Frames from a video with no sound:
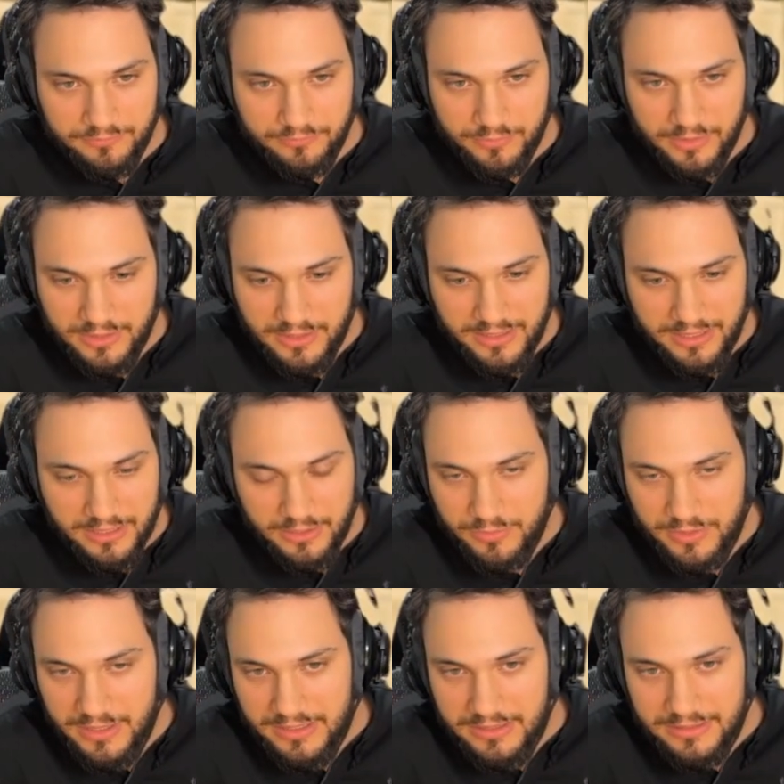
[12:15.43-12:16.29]
But
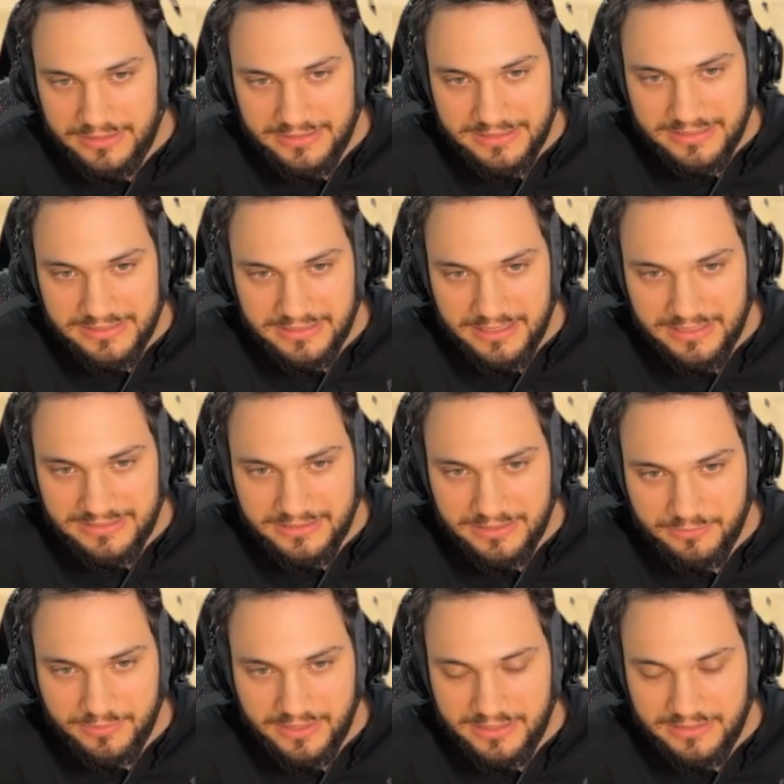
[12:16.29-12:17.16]
anyway, since they're
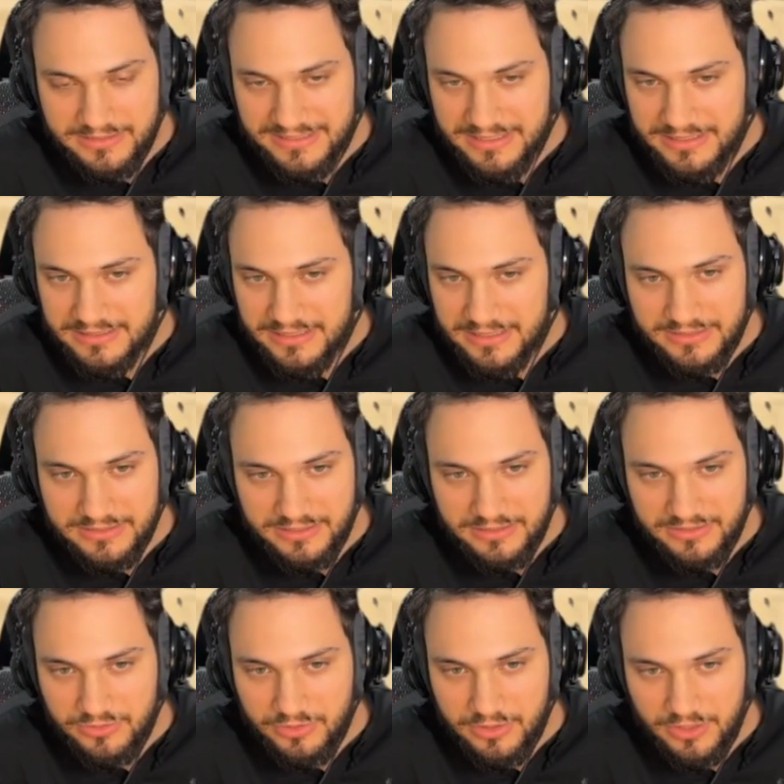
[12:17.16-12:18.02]
still balancing things,
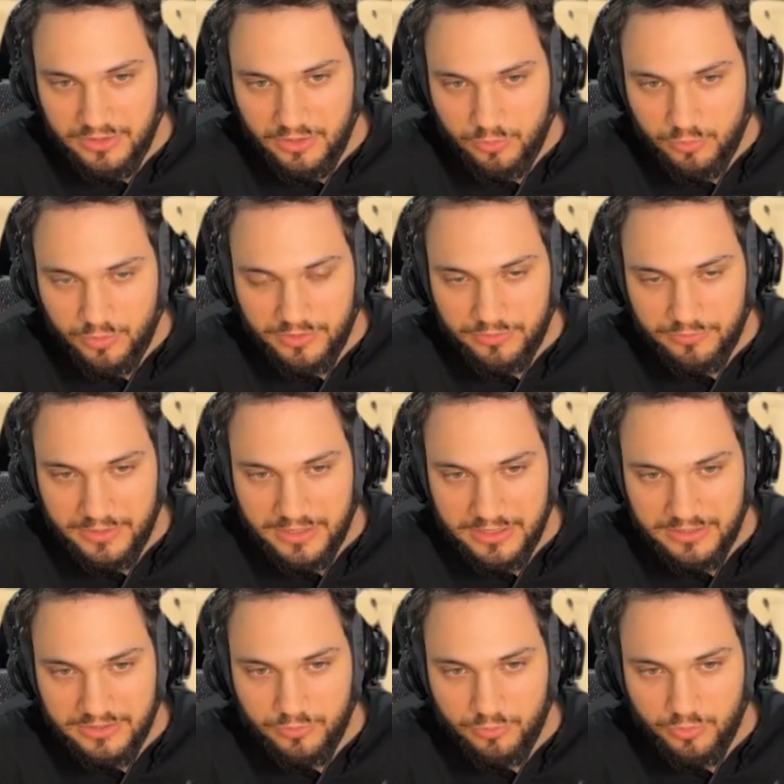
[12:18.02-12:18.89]
it's really not worth
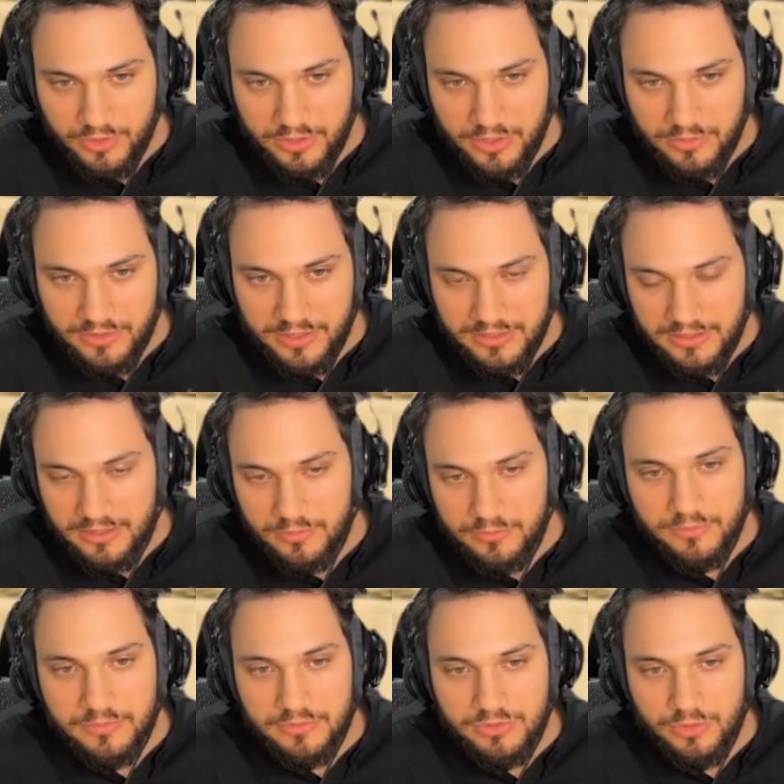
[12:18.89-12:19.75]
playing as a warrior right now.
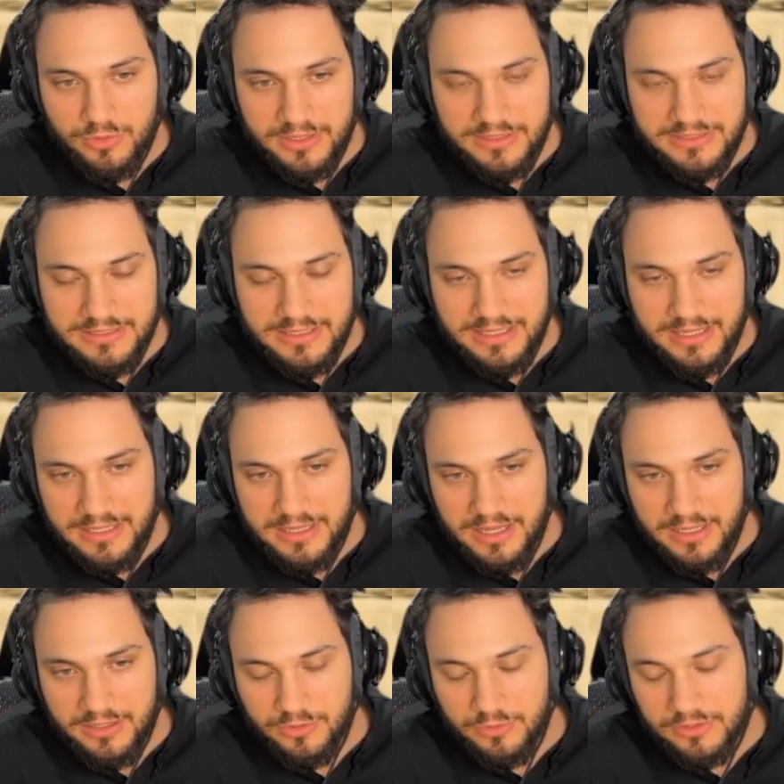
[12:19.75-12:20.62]
So let's say
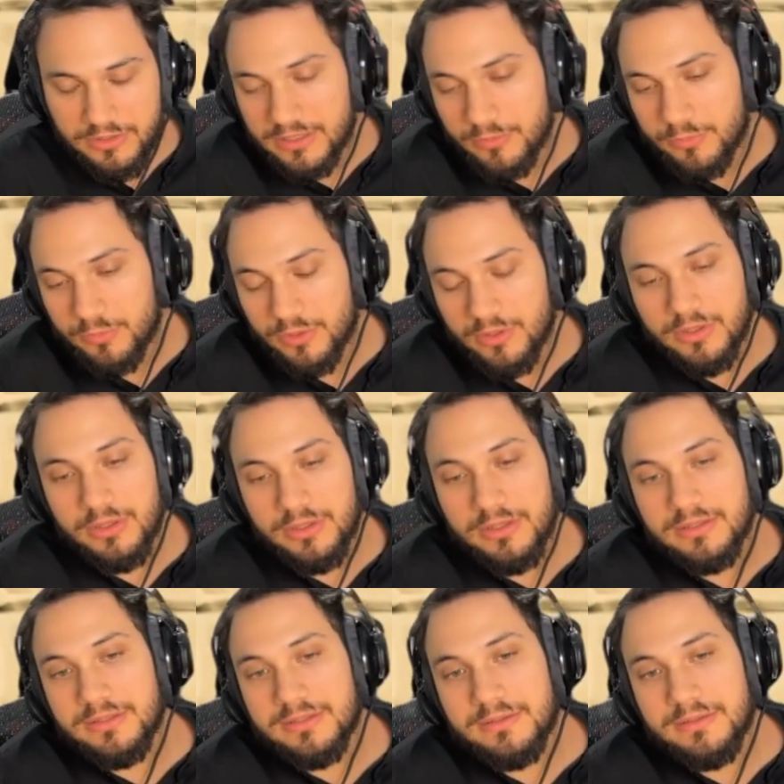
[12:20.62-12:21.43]
I use number